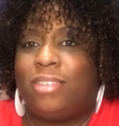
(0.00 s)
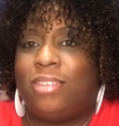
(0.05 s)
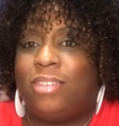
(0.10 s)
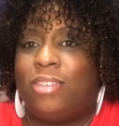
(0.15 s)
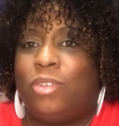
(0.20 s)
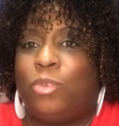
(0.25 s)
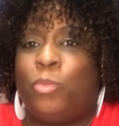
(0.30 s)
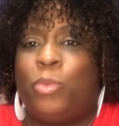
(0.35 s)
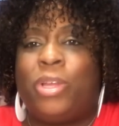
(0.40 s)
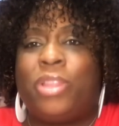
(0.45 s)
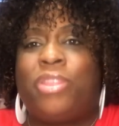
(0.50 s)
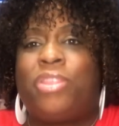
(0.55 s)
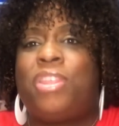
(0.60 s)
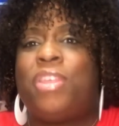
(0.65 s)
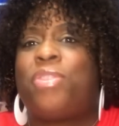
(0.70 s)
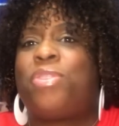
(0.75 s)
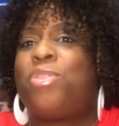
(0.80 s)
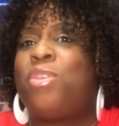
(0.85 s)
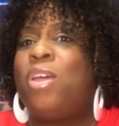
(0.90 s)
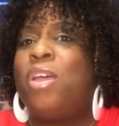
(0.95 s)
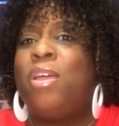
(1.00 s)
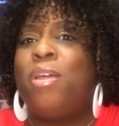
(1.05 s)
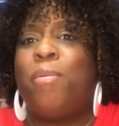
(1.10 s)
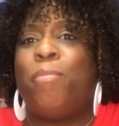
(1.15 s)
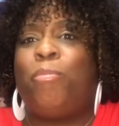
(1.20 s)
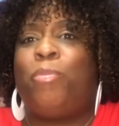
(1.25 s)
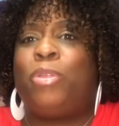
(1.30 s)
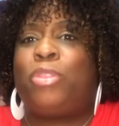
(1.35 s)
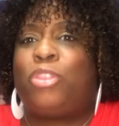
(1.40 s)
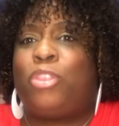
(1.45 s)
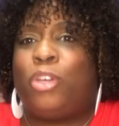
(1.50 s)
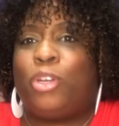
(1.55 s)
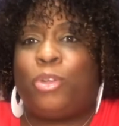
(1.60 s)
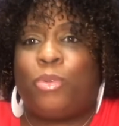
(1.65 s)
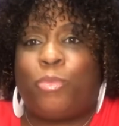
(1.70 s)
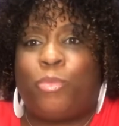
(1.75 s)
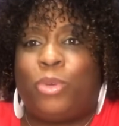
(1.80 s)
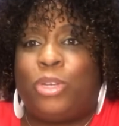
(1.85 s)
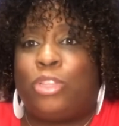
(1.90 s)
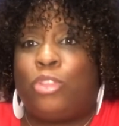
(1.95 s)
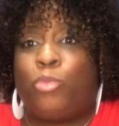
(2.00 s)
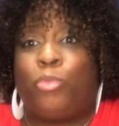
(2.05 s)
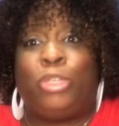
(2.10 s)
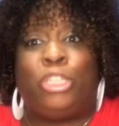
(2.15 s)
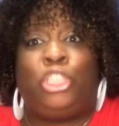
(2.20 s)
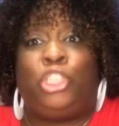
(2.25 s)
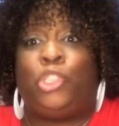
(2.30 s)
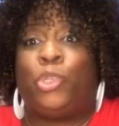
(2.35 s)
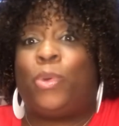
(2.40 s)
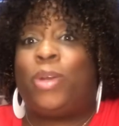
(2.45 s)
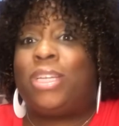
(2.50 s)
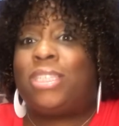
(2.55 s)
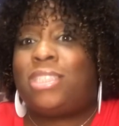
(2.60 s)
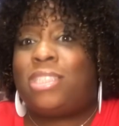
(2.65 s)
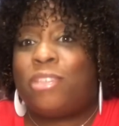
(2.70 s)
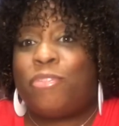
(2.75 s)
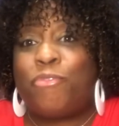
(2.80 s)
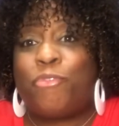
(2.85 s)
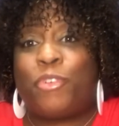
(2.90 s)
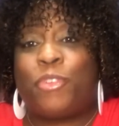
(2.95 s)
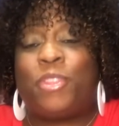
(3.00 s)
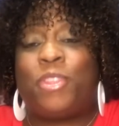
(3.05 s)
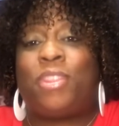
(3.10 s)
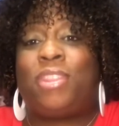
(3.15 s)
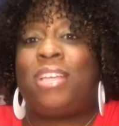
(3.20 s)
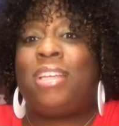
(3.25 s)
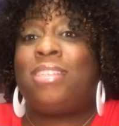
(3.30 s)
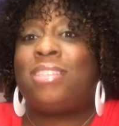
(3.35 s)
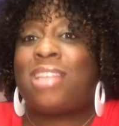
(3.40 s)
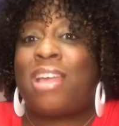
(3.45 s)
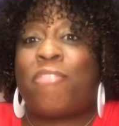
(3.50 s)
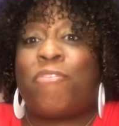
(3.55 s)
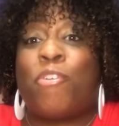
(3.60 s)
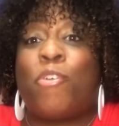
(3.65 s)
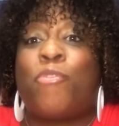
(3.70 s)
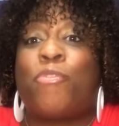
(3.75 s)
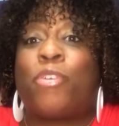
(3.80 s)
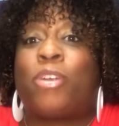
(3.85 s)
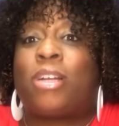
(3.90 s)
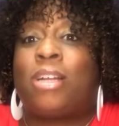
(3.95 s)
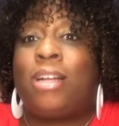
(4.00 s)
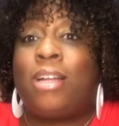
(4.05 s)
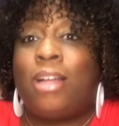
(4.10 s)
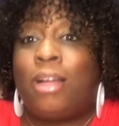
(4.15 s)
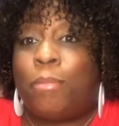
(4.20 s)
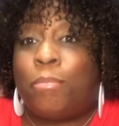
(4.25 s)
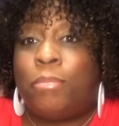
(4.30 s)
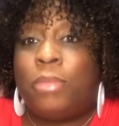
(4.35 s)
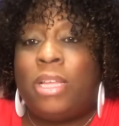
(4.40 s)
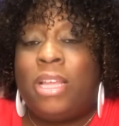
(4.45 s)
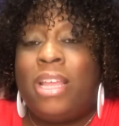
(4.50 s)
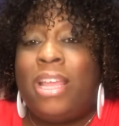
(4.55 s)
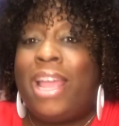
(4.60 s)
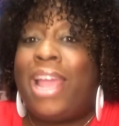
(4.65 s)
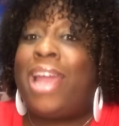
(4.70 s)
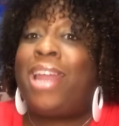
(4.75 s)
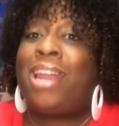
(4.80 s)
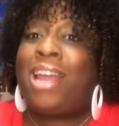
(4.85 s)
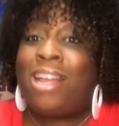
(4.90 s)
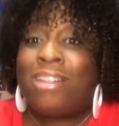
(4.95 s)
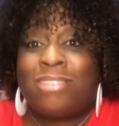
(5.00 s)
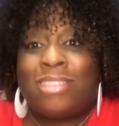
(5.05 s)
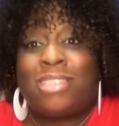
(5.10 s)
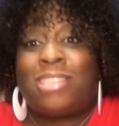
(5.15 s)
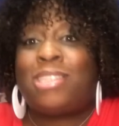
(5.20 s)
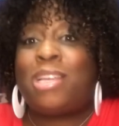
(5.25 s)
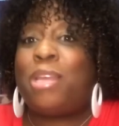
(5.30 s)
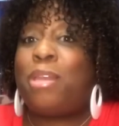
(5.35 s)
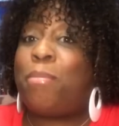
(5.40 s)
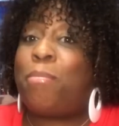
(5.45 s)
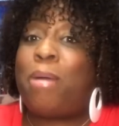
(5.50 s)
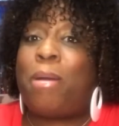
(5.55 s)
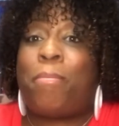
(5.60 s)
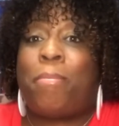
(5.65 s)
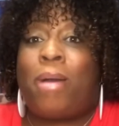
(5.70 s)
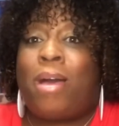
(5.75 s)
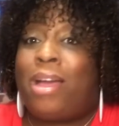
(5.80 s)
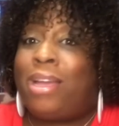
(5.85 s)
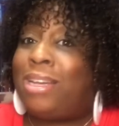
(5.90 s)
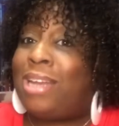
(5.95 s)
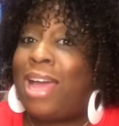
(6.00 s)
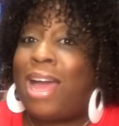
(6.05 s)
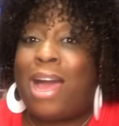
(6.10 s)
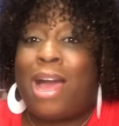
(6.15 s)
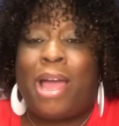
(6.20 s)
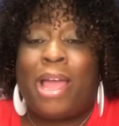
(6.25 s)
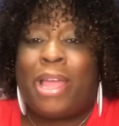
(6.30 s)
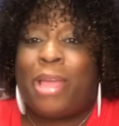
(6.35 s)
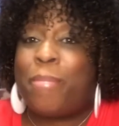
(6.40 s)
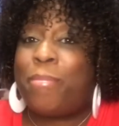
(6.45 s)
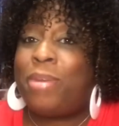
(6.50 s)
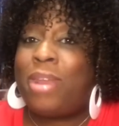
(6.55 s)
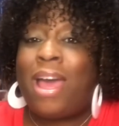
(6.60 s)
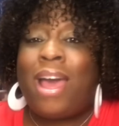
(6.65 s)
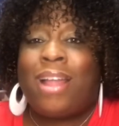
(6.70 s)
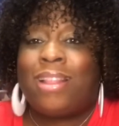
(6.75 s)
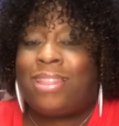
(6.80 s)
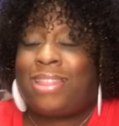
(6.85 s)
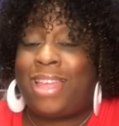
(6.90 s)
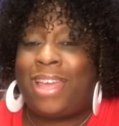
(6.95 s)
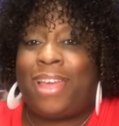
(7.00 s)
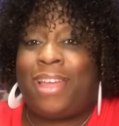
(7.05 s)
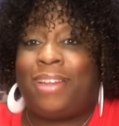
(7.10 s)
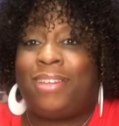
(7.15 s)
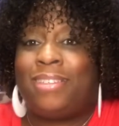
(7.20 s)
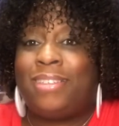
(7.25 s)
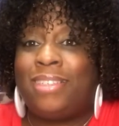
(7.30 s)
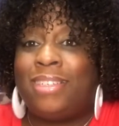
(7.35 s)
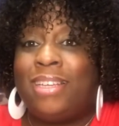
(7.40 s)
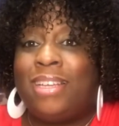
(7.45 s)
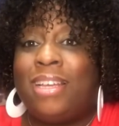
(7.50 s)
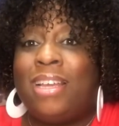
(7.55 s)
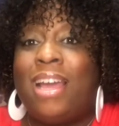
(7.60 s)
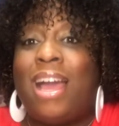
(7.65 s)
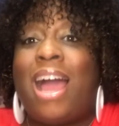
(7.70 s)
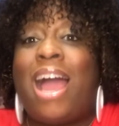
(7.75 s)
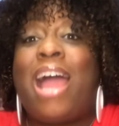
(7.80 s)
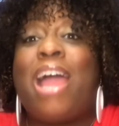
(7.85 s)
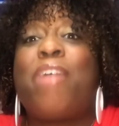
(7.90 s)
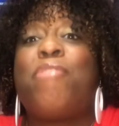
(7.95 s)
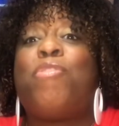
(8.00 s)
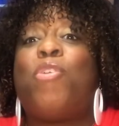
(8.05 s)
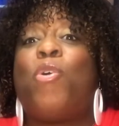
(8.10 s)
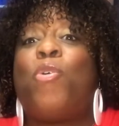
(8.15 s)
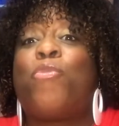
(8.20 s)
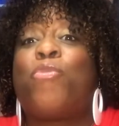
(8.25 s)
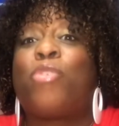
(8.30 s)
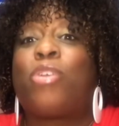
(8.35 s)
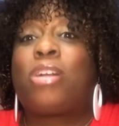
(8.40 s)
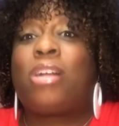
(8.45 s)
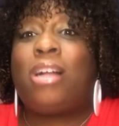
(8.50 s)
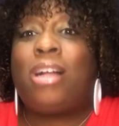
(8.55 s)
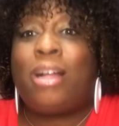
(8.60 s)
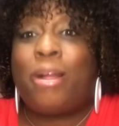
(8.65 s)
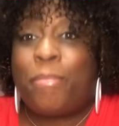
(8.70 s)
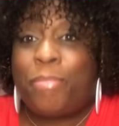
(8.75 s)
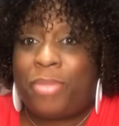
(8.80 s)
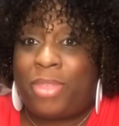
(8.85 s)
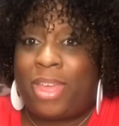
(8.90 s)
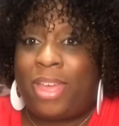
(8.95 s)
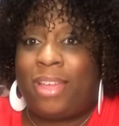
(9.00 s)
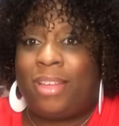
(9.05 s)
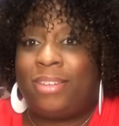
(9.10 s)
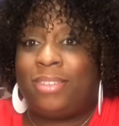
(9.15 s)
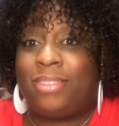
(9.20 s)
with rejoicing for the things I've overcome. And I had to say to my mind, I am not that. I have overcome that.